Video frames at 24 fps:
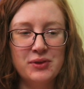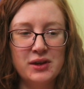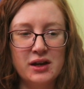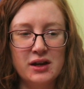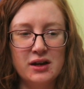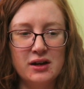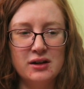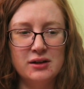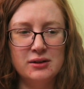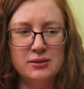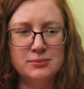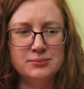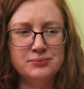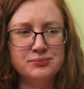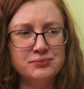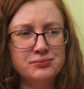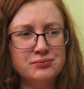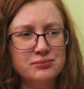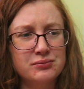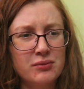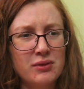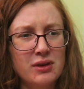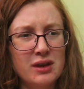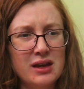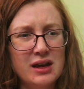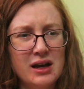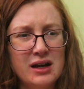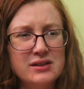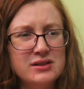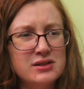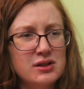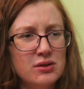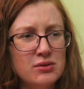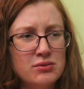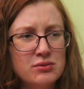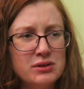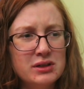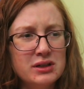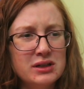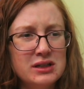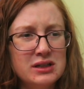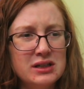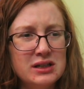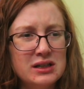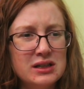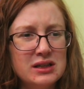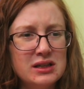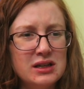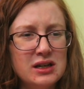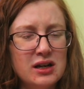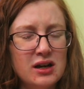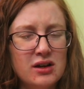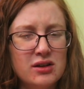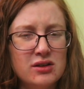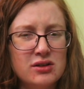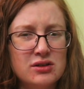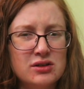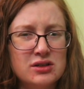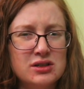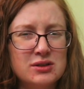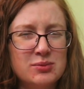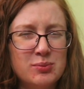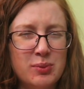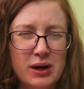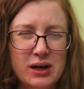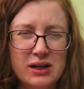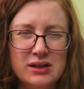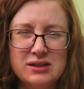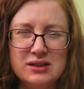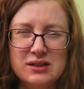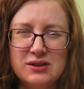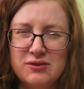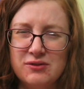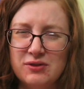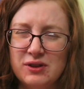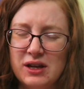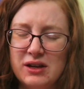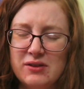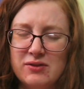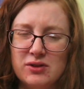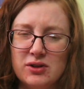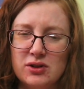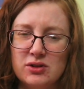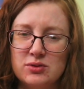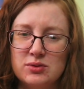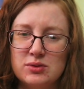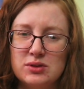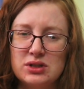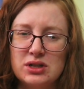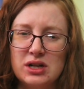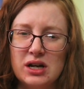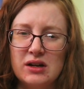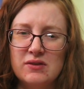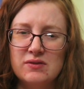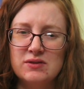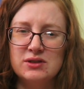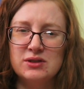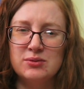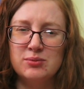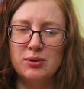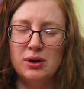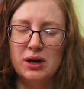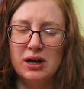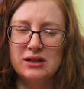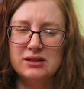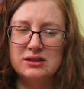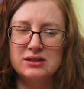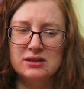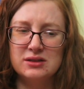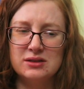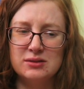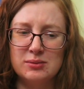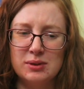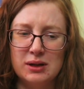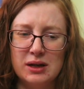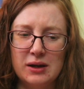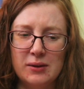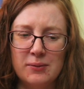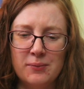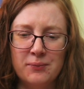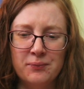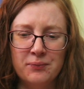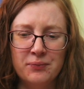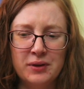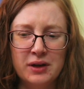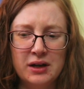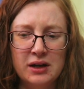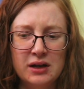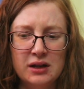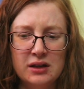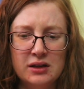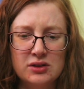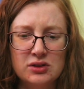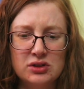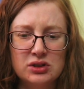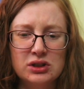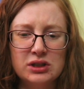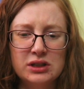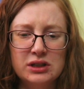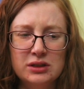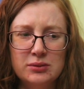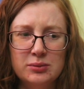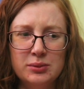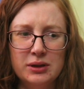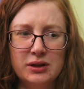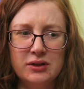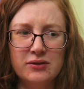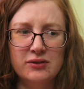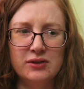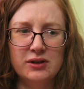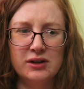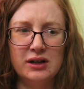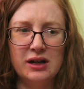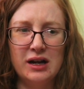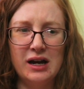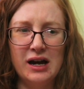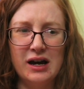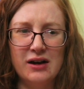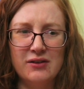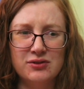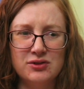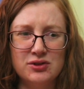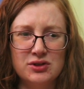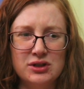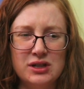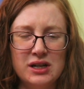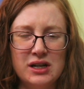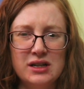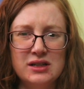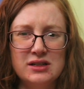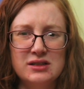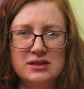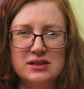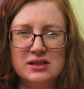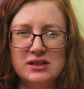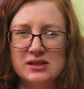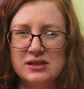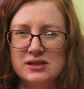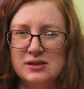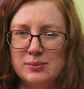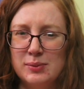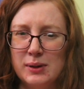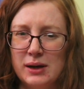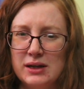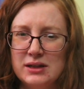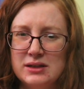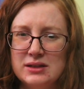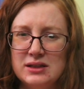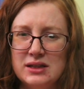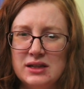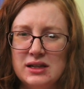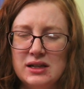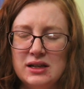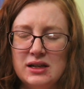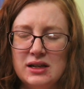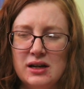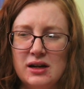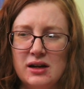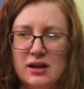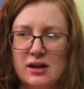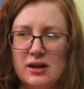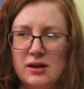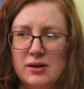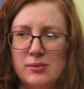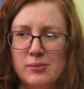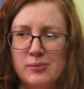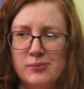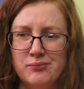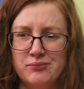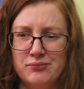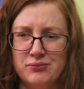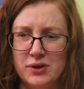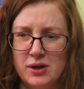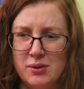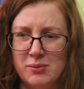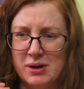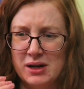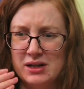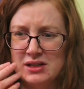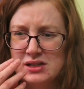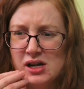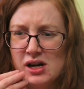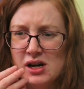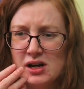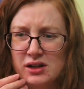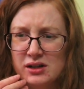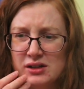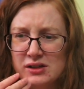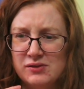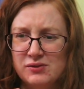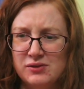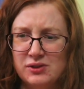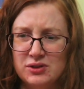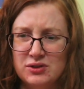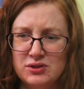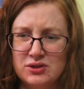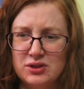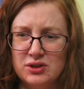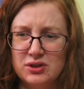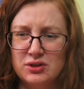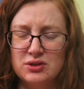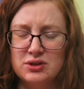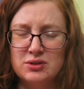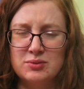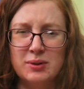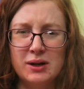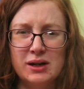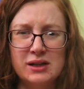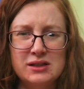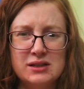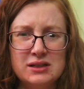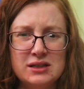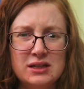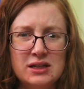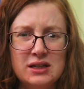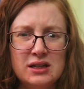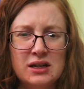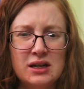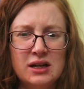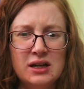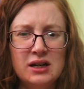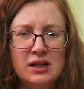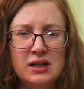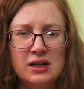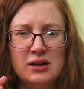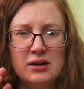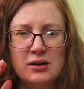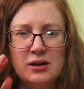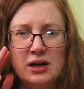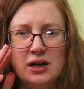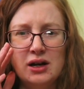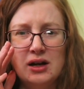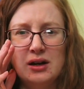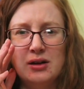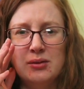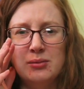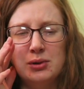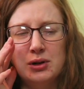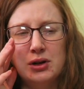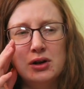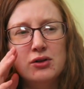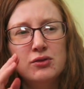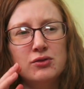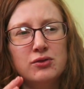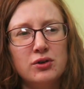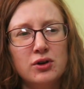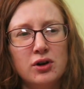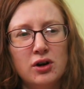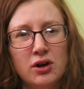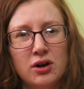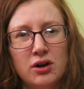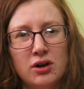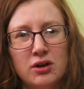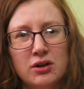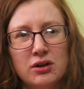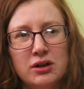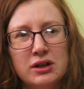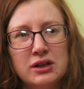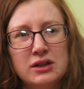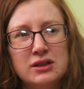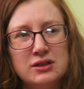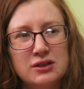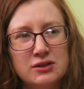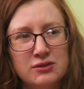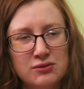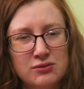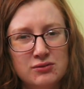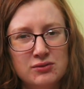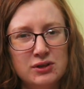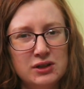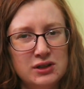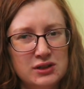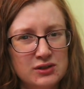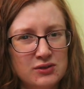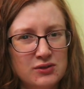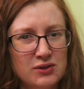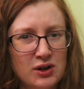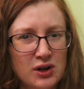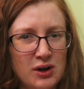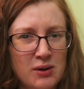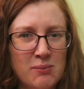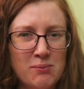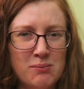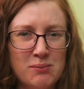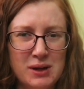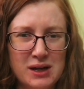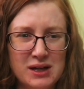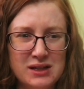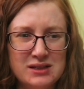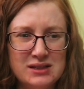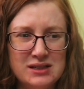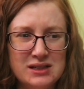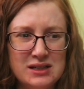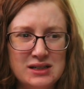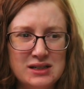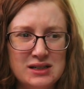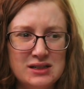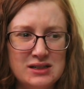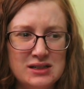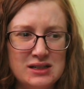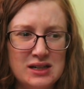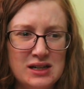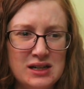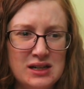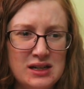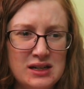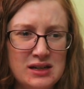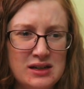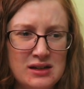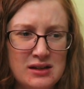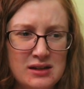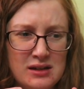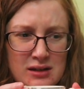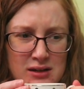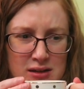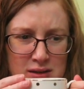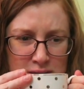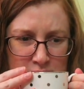Um, I don't really get the other spicy flavors, which kind of surprises me. There's a little bit of an aftertaste that's spicy um, on my tongue. It feels a little spicy. Uh, but overall, it's a it's a very minty tea.